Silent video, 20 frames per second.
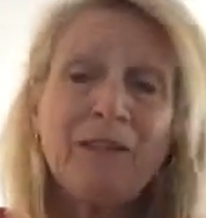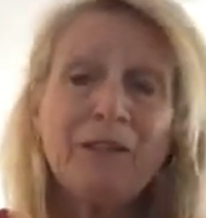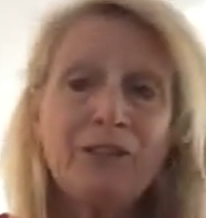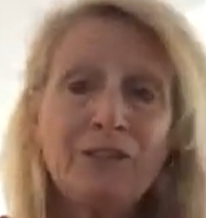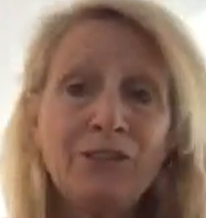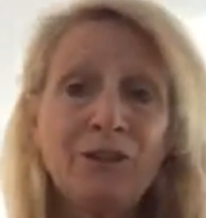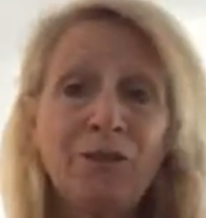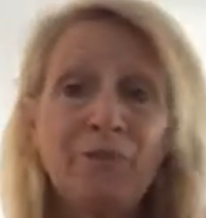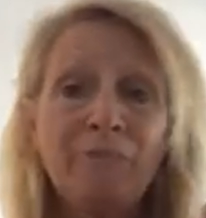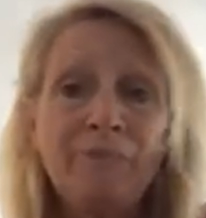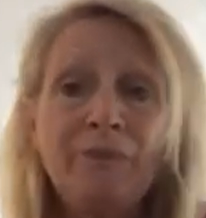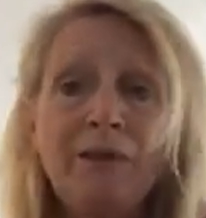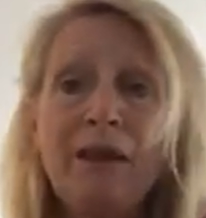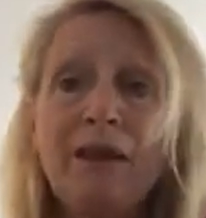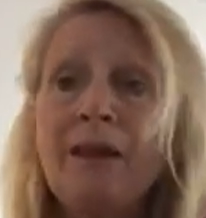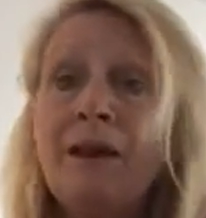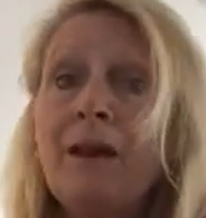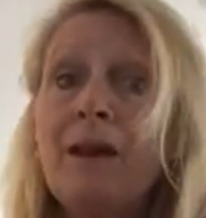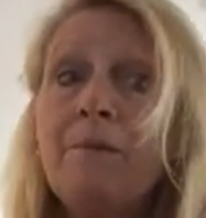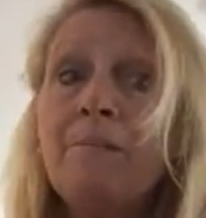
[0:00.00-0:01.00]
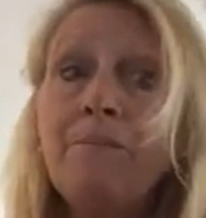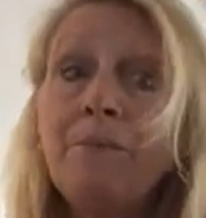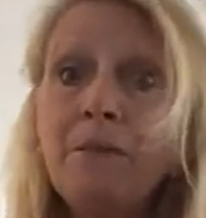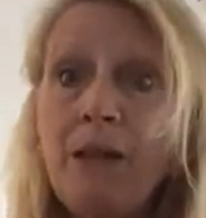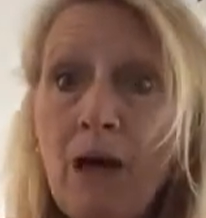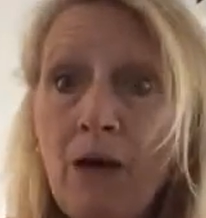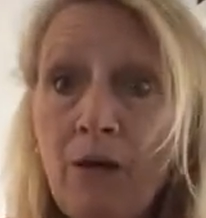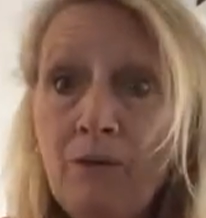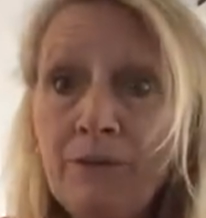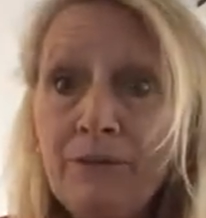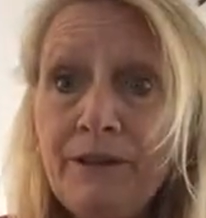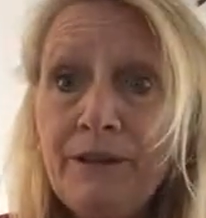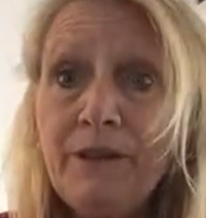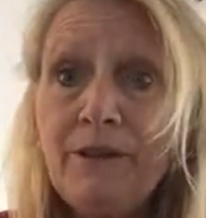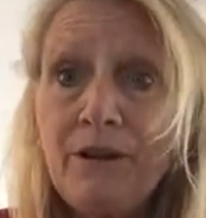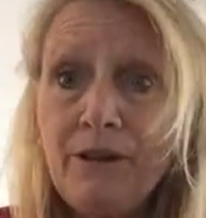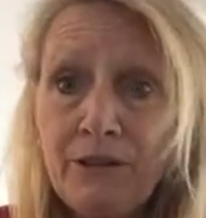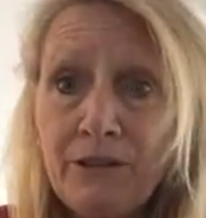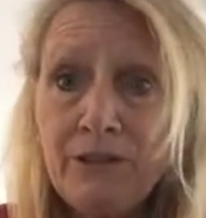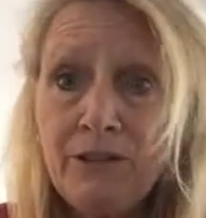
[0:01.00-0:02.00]
So below
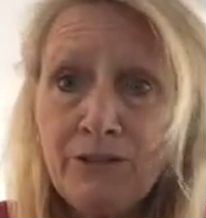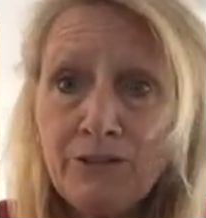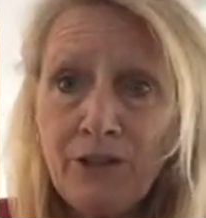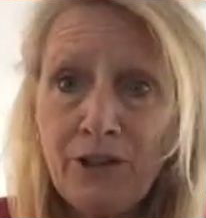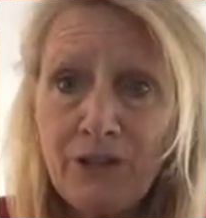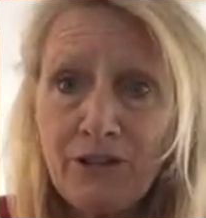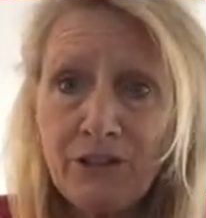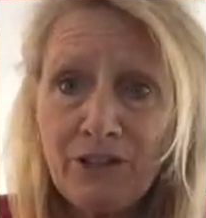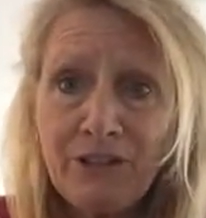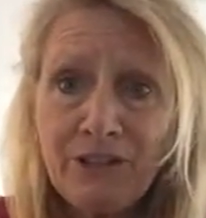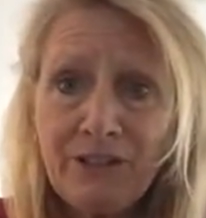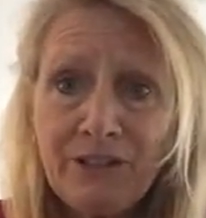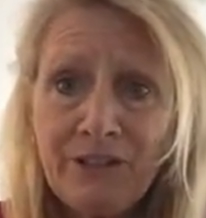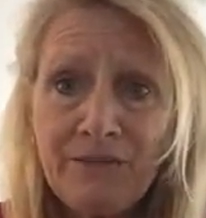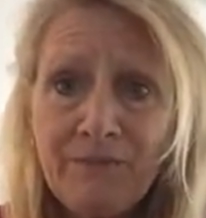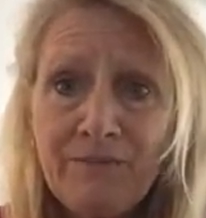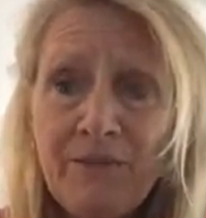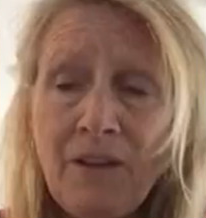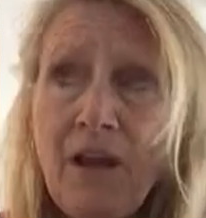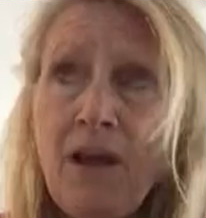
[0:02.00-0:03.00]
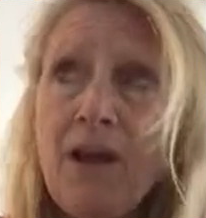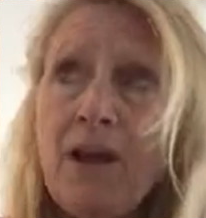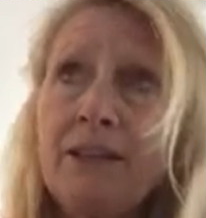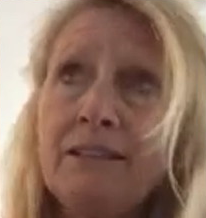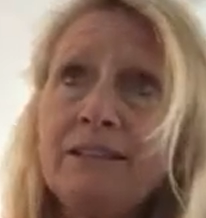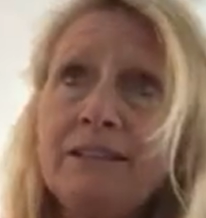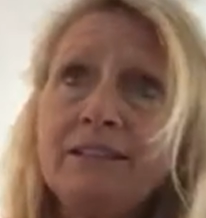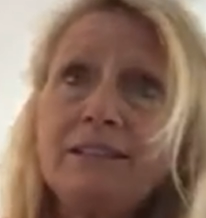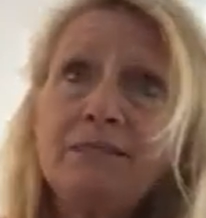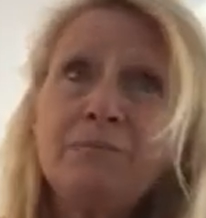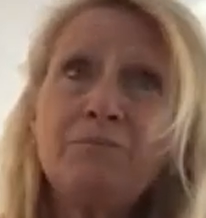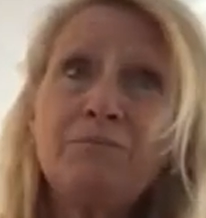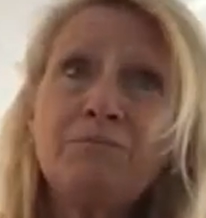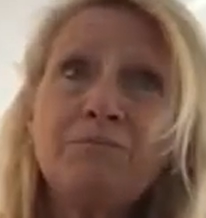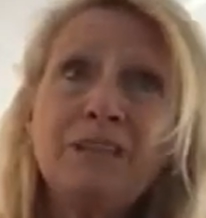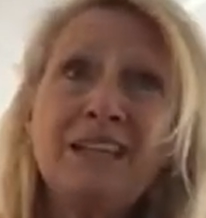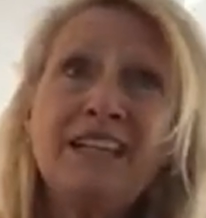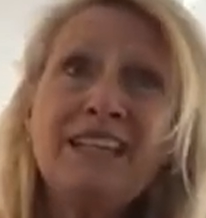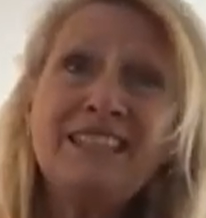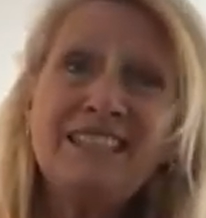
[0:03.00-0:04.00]
there are instructions on
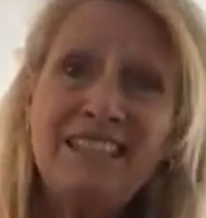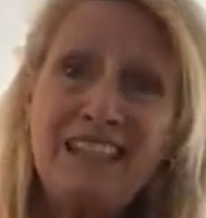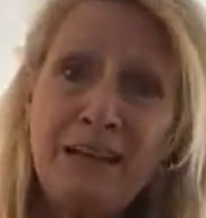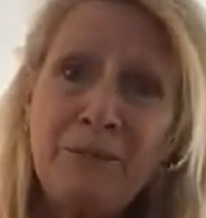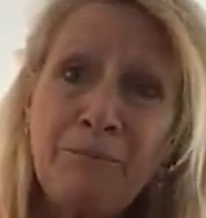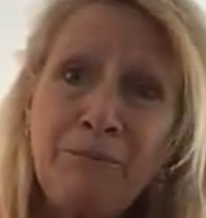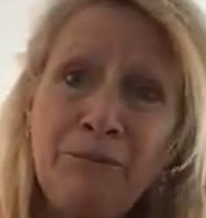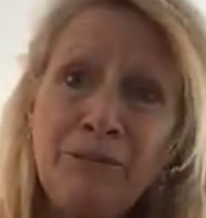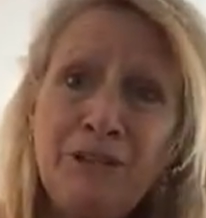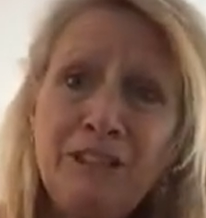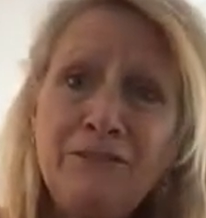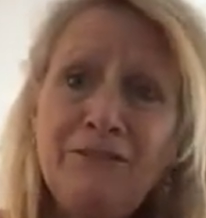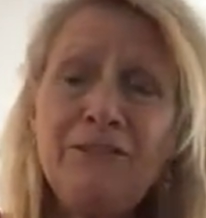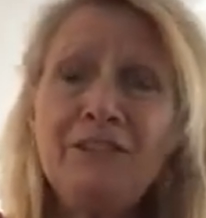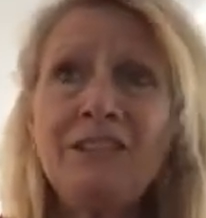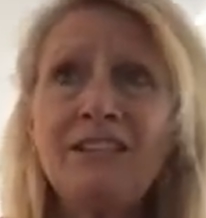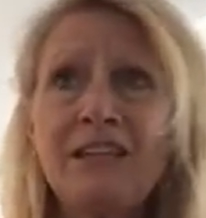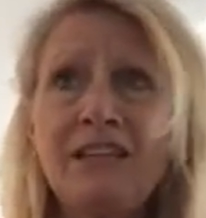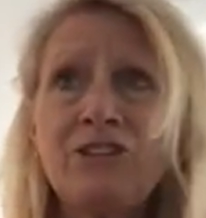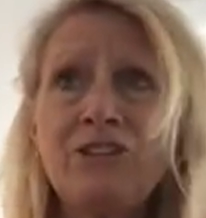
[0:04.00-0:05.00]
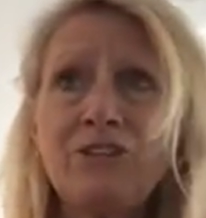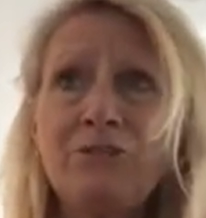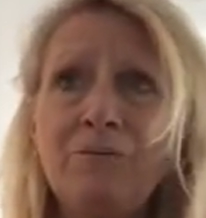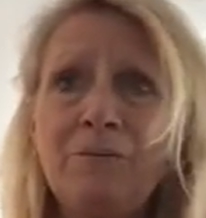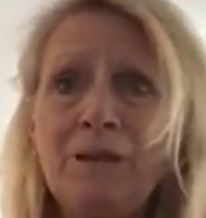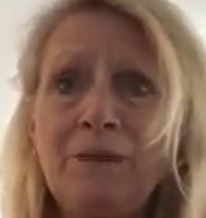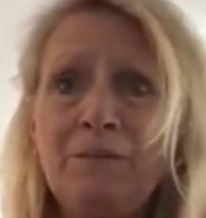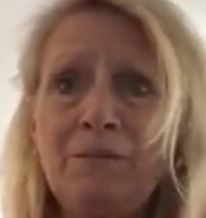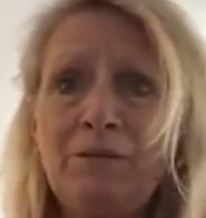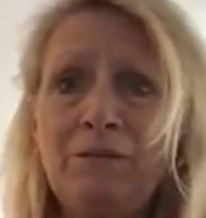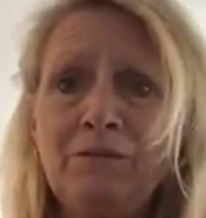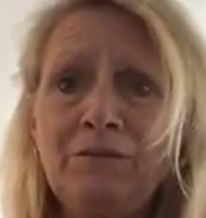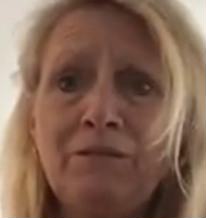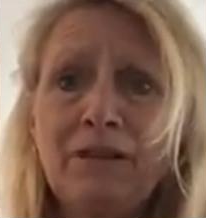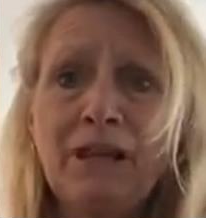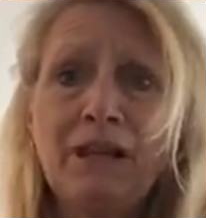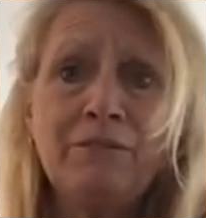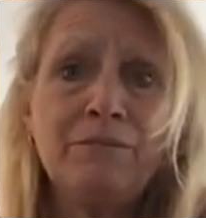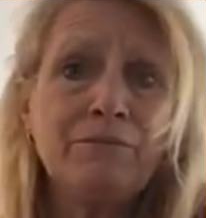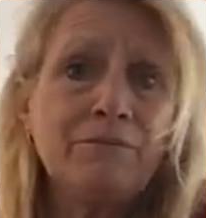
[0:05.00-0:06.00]
some examples of essential people.
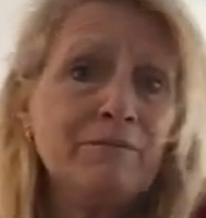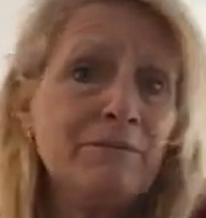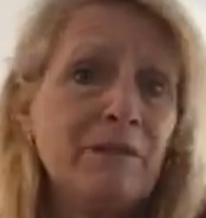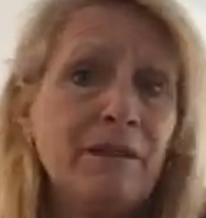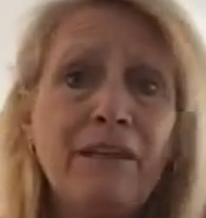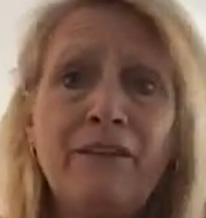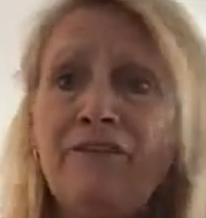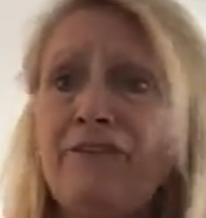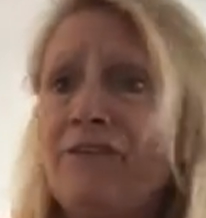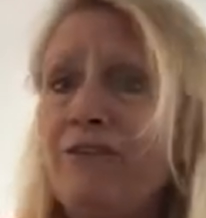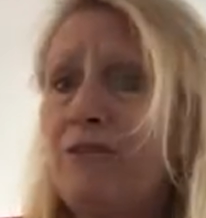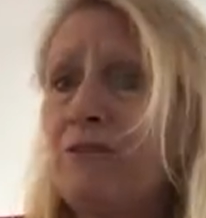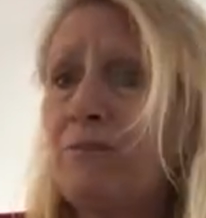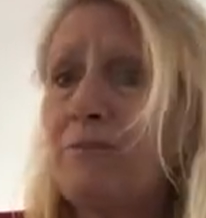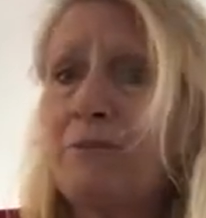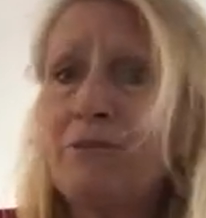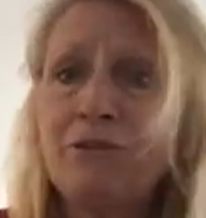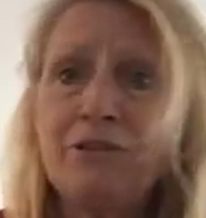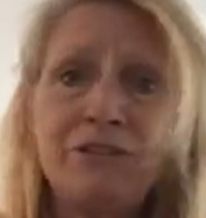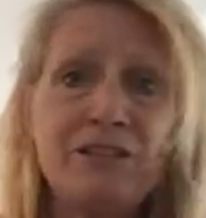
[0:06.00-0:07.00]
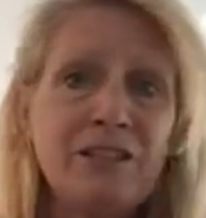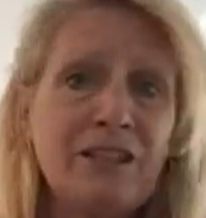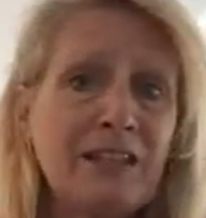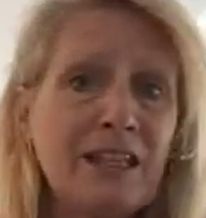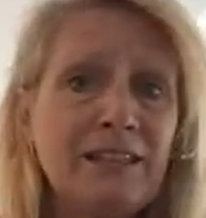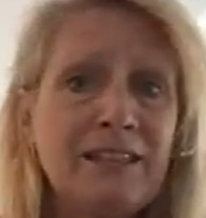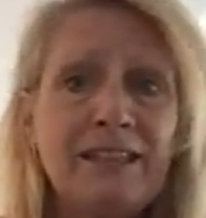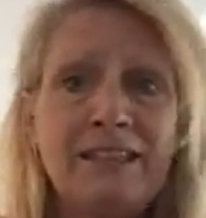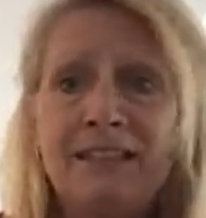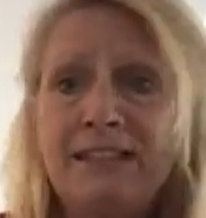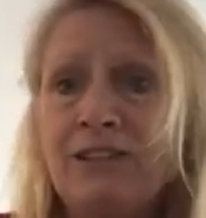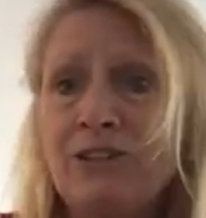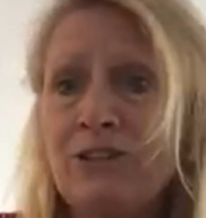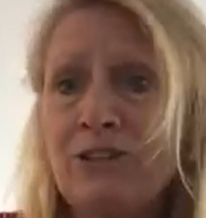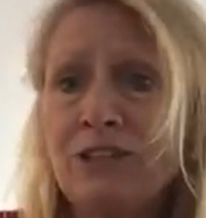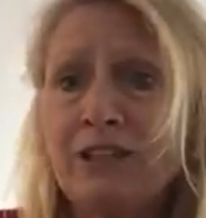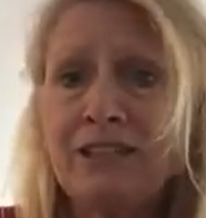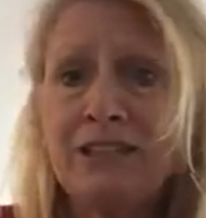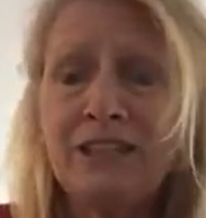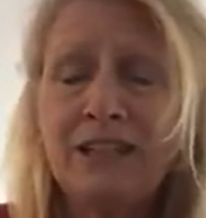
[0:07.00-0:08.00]
And if your person that's
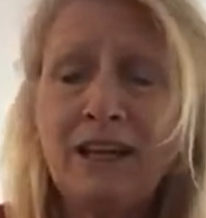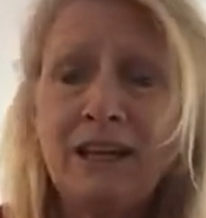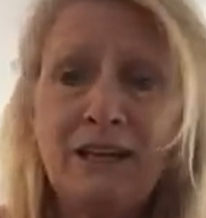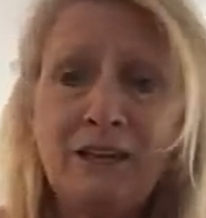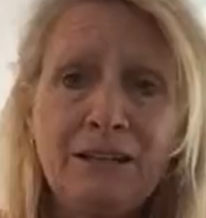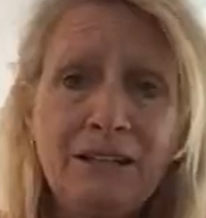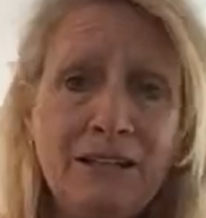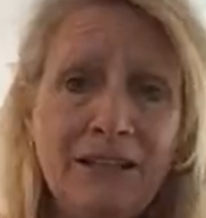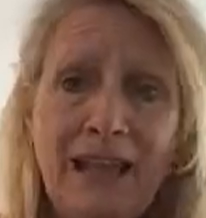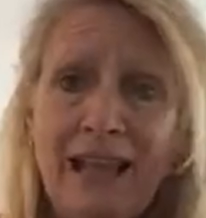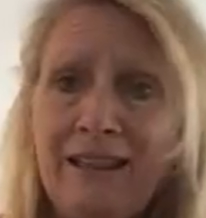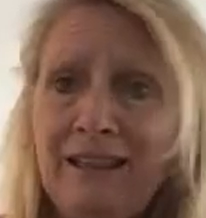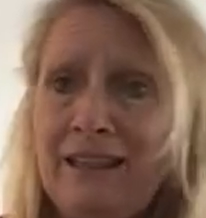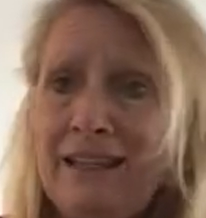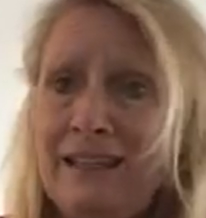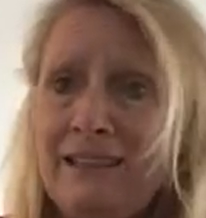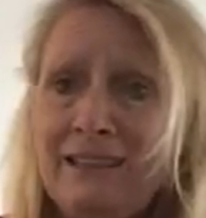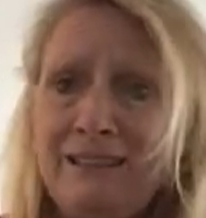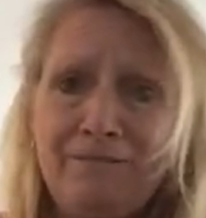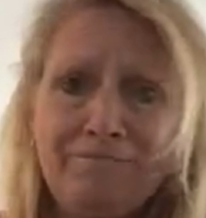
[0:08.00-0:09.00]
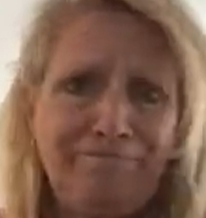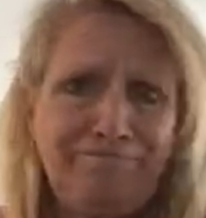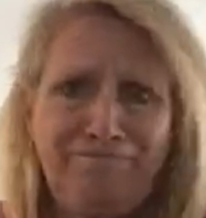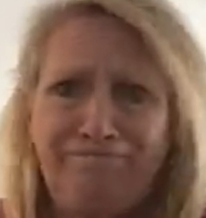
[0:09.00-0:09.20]
essential isn't on that list,